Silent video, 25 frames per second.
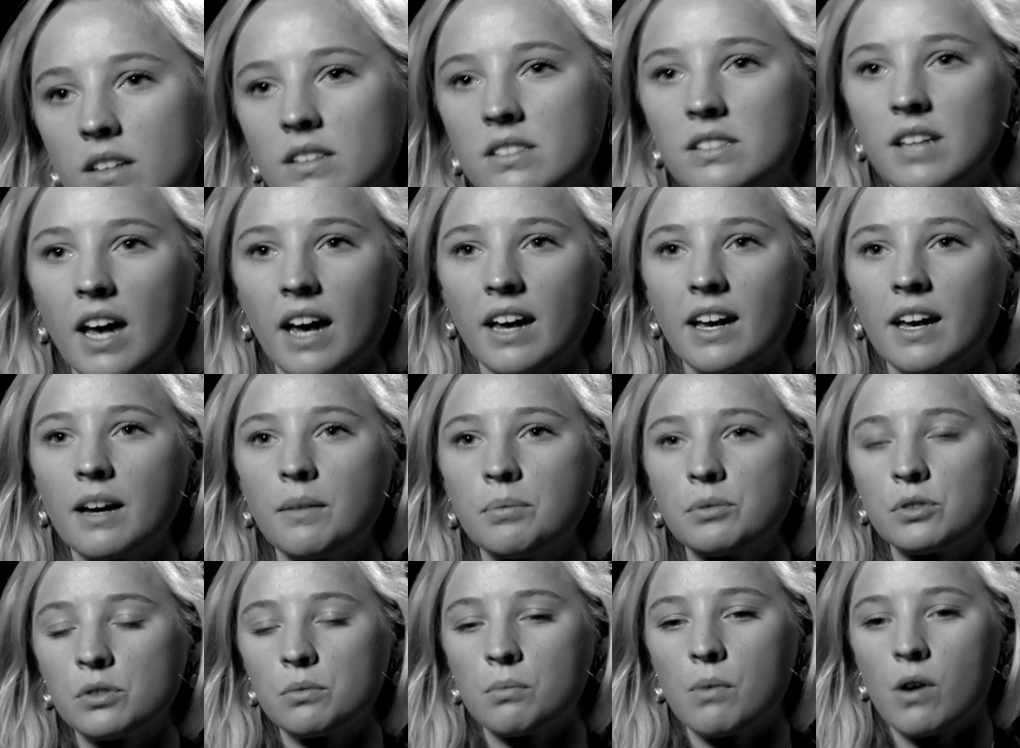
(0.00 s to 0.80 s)
Debt
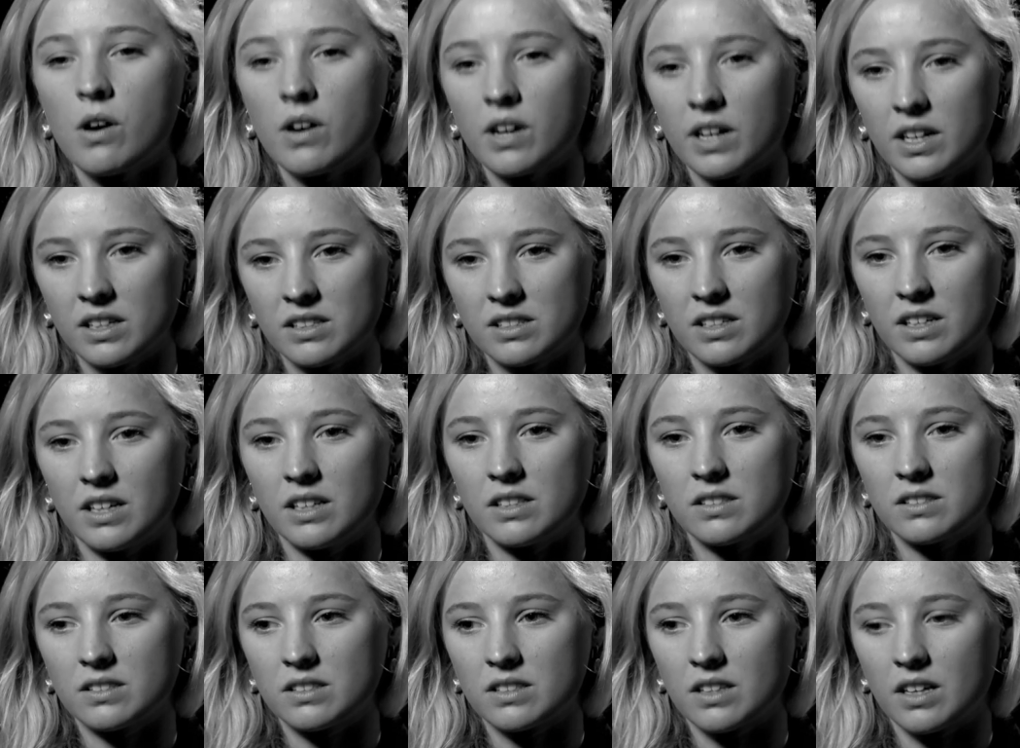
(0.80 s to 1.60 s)
capital markets
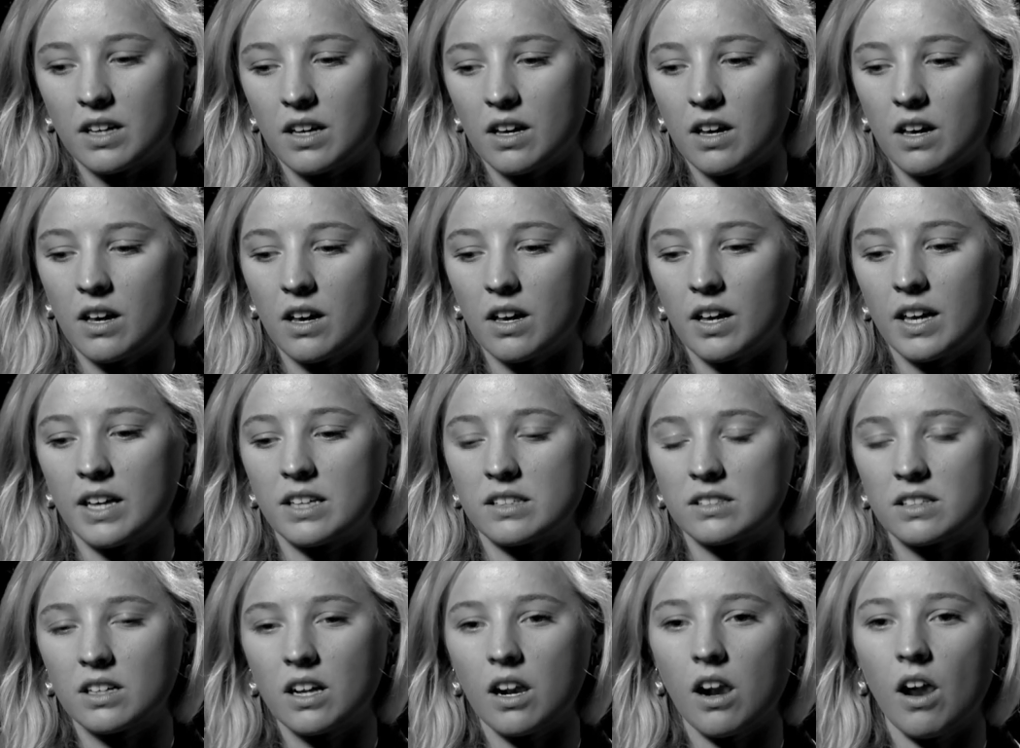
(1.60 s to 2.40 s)
is,
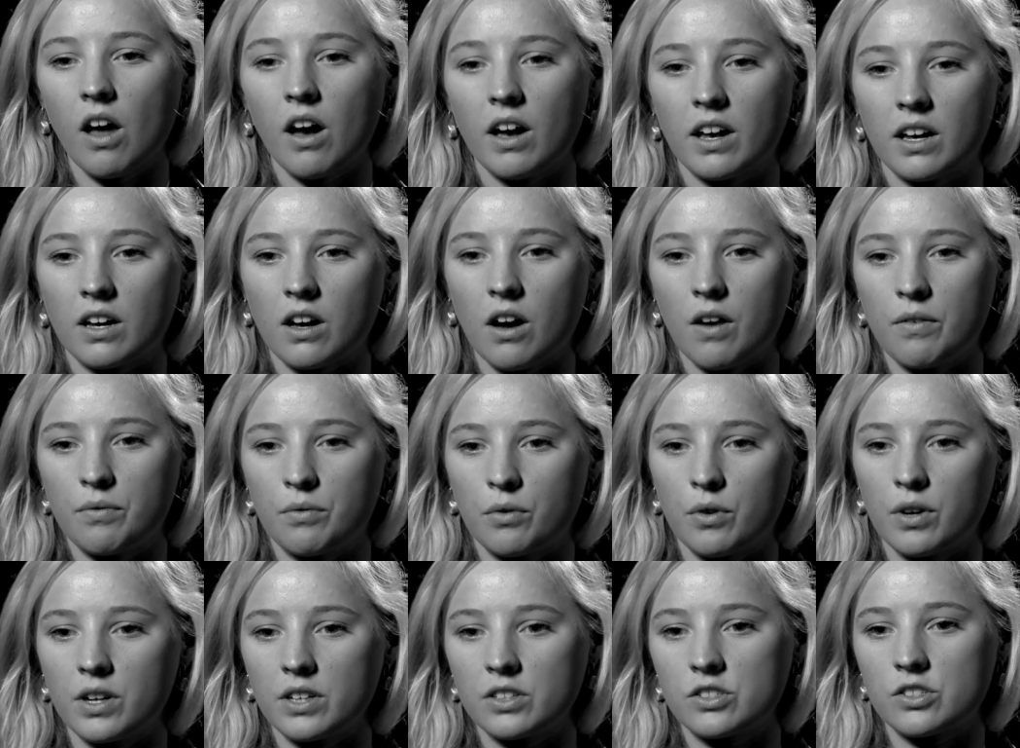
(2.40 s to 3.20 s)
is client
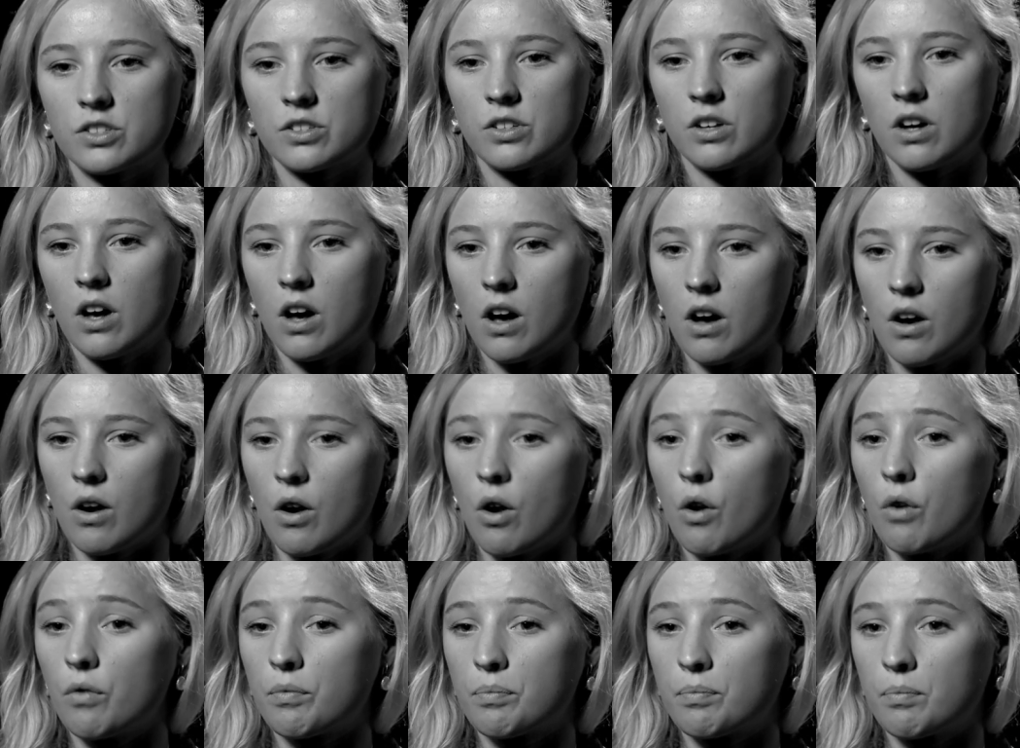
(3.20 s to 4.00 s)
coverage uh,
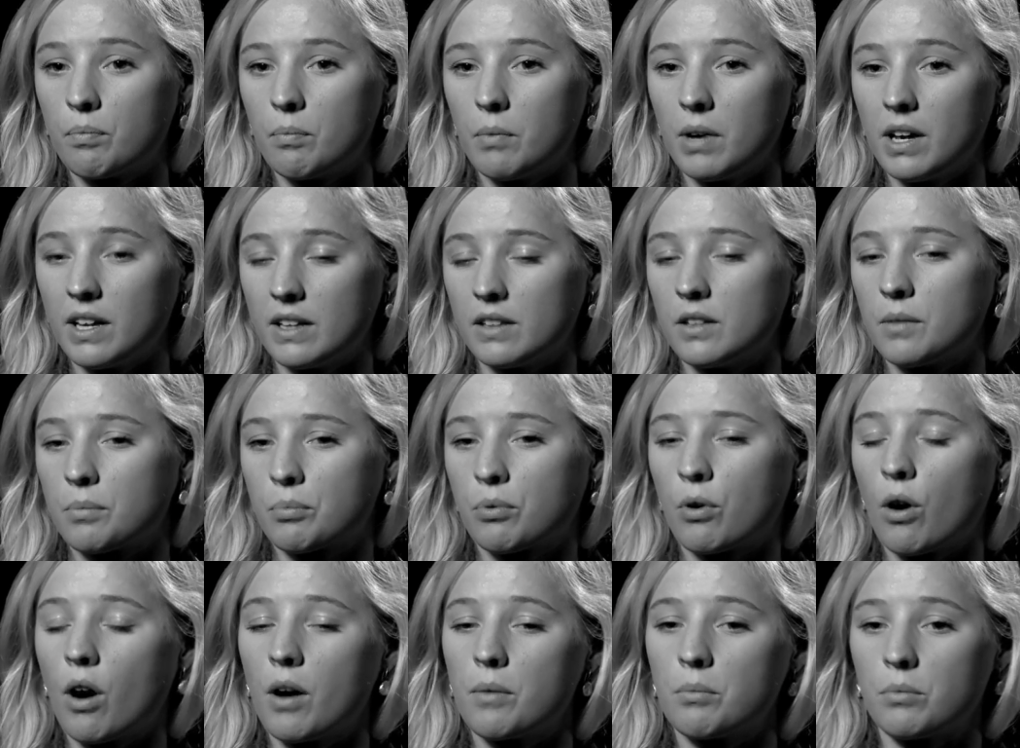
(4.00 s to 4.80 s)
of, in the
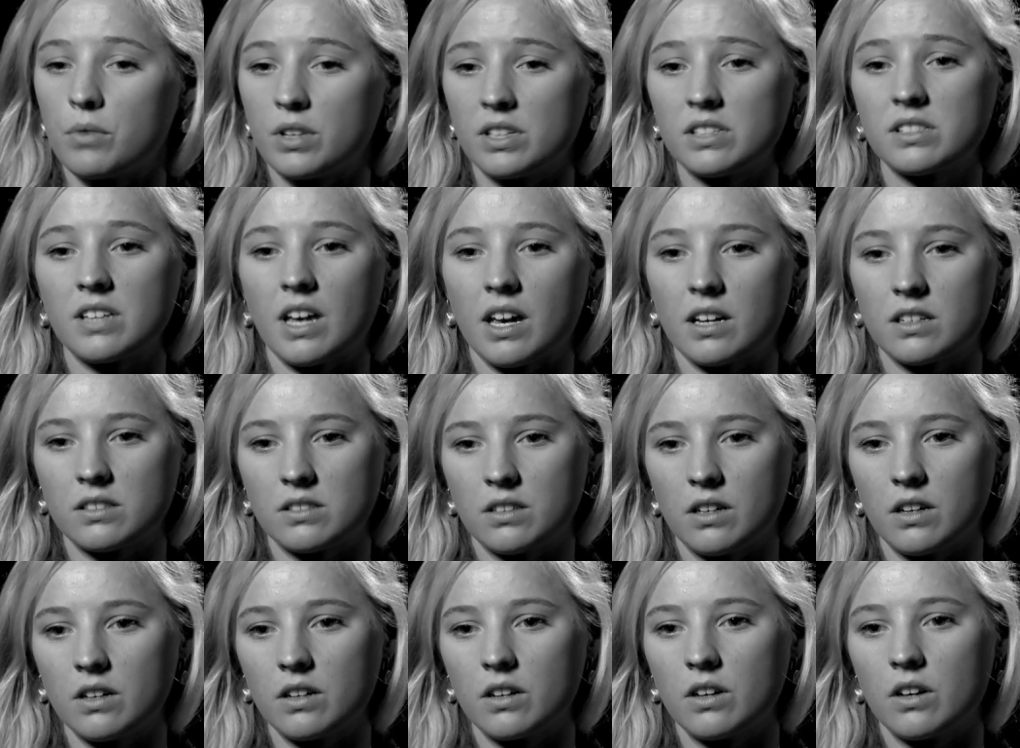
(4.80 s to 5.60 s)
primary
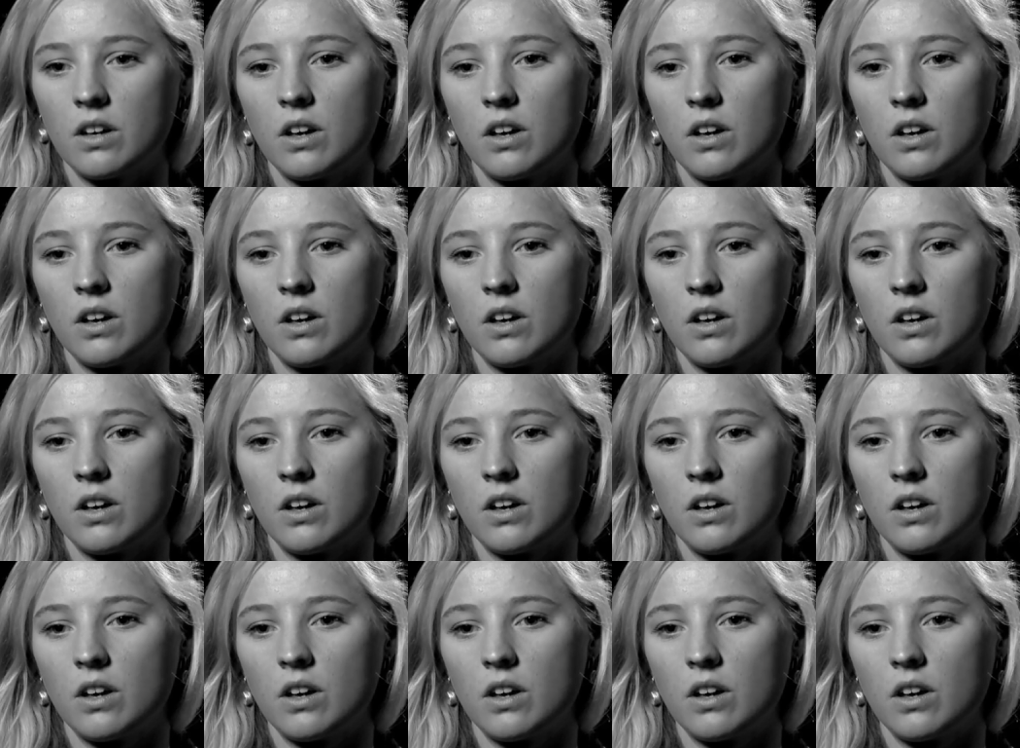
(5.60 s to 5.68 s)
sector.